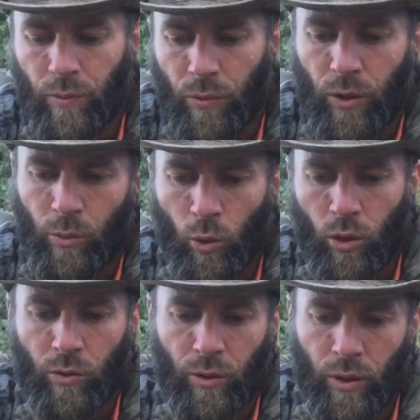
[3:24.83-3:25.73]
They're
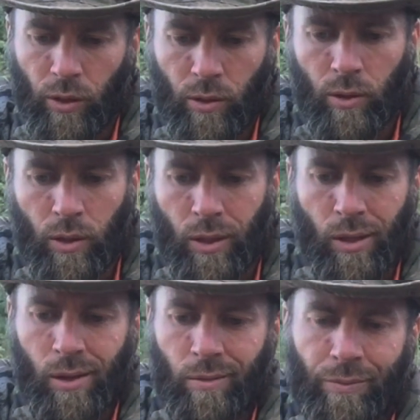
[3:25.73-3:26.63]
more of a,
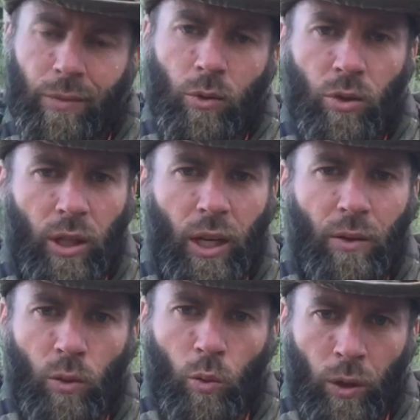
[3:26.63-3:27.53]
I'd say, kind
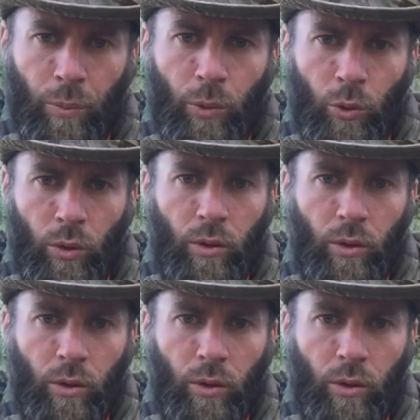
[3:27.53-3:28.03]
of a work boot.